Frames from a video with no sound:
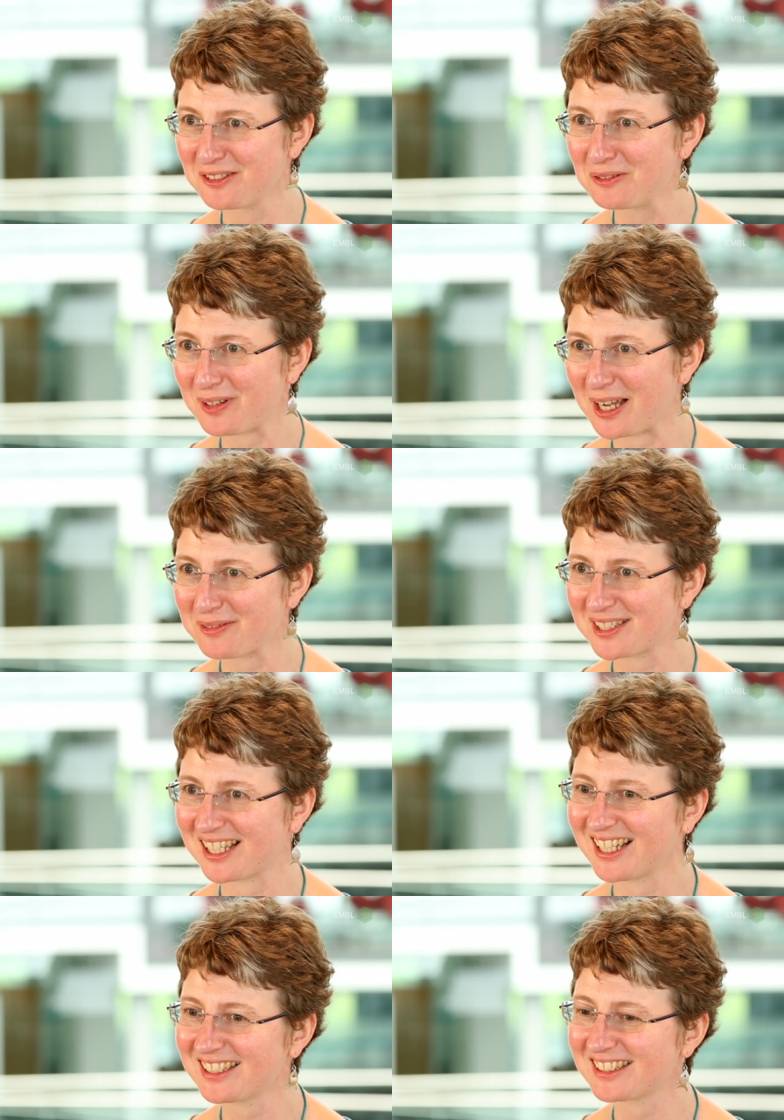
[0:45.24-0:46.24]
All five
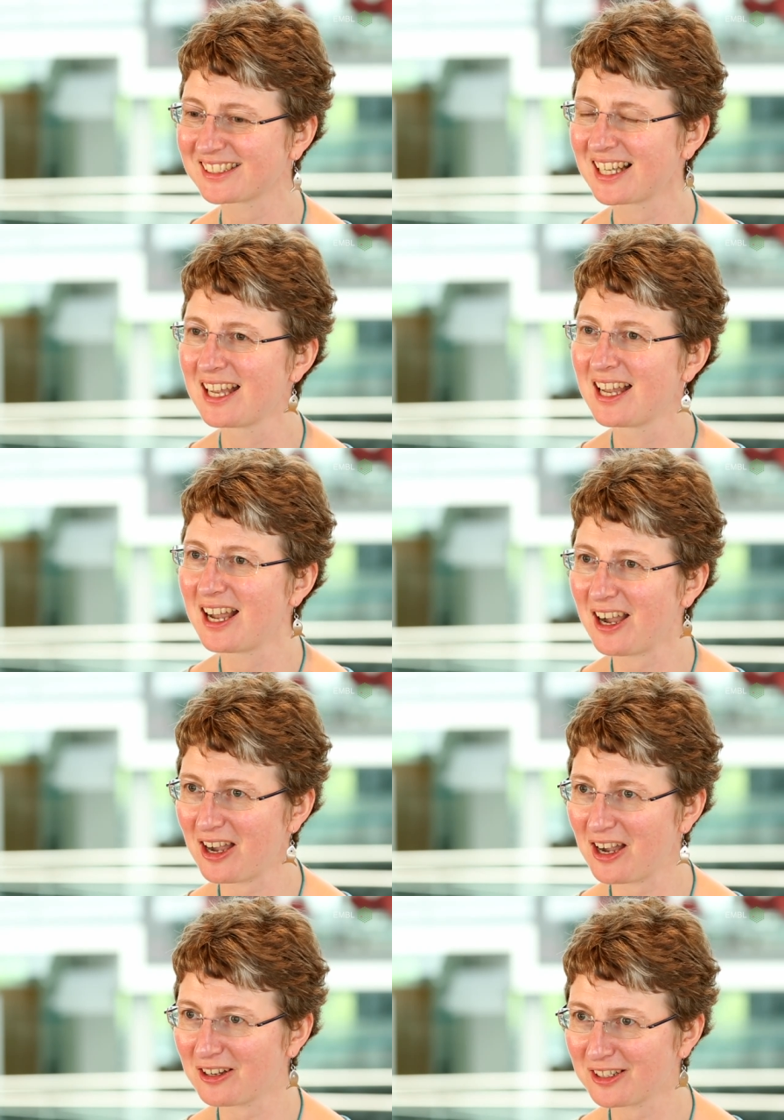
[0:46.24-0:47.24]
sites
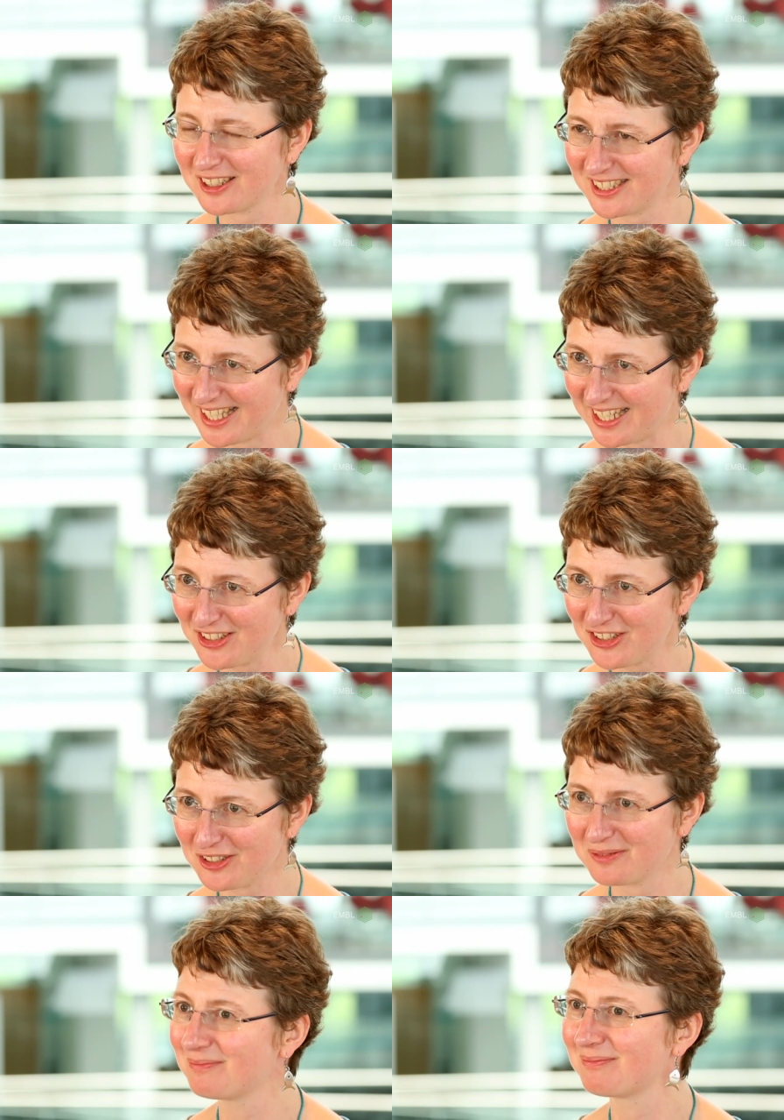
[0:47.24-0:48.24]
are cutting
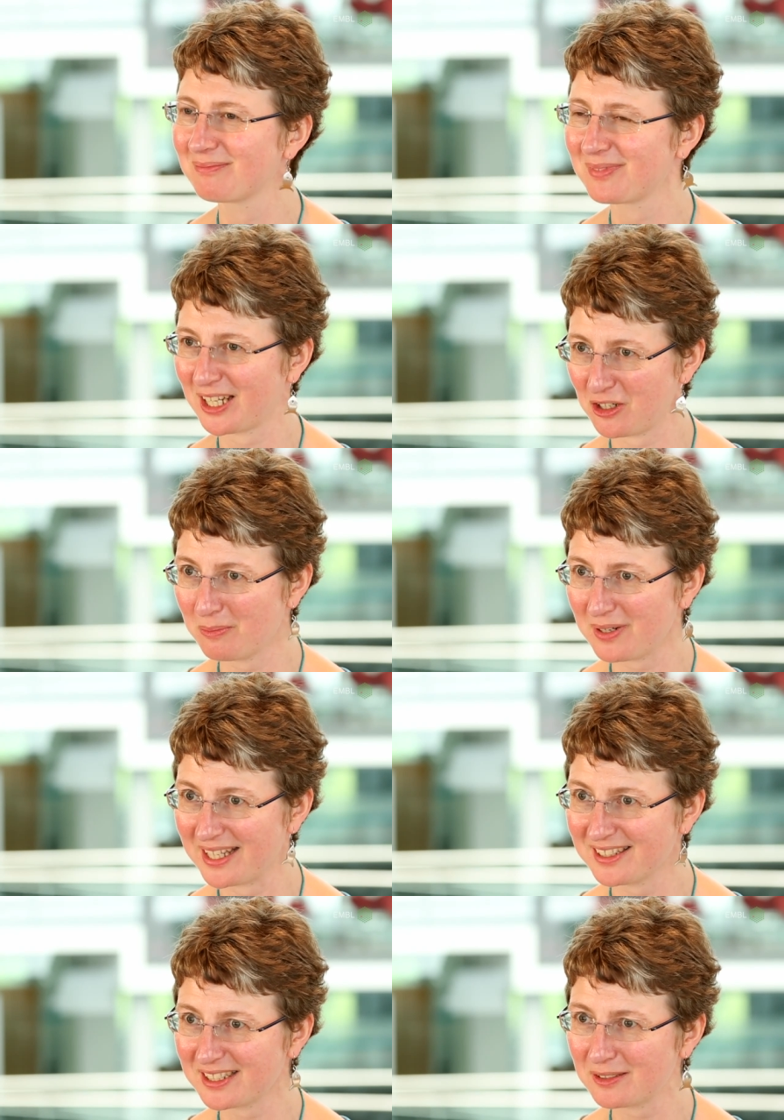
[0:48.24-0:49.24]
edge, they're
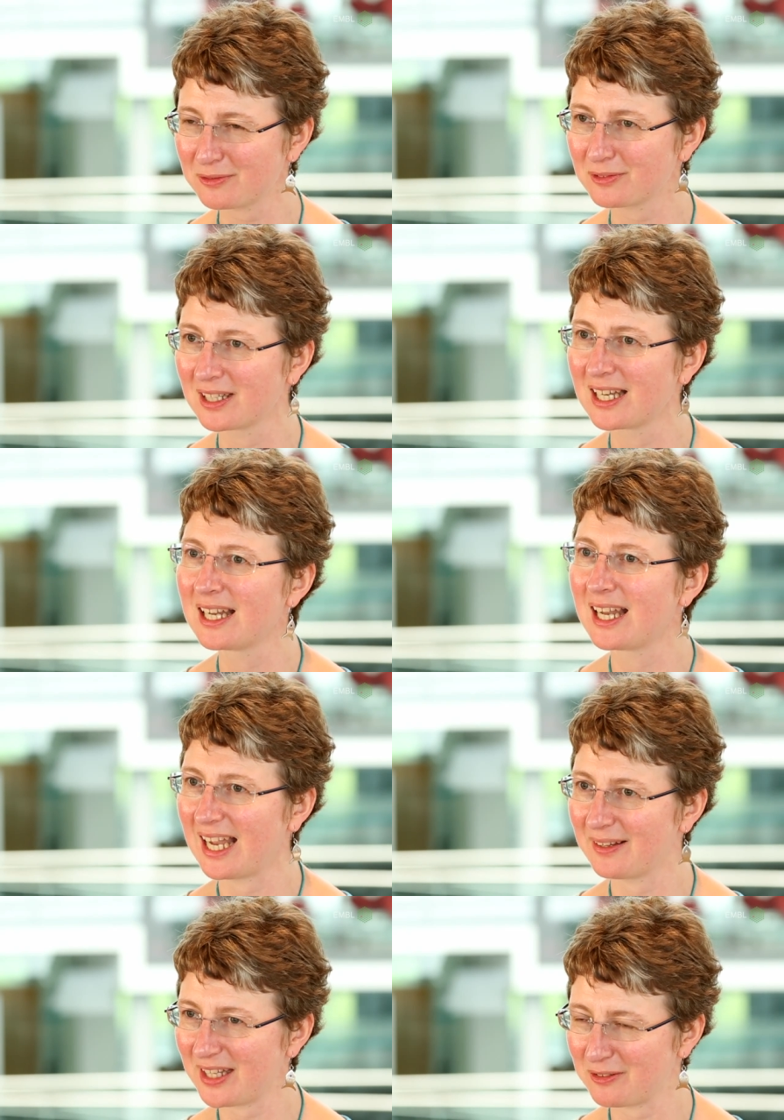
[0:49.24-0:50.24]
comprehensive,
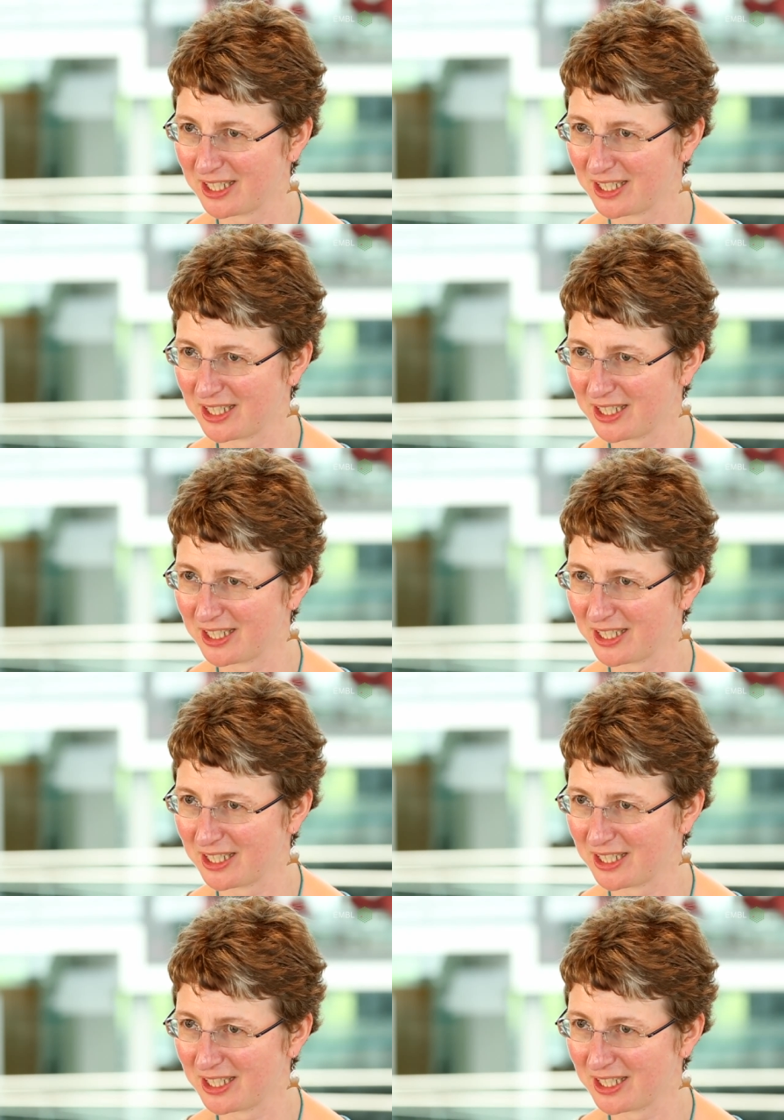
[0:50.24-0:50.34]
and they're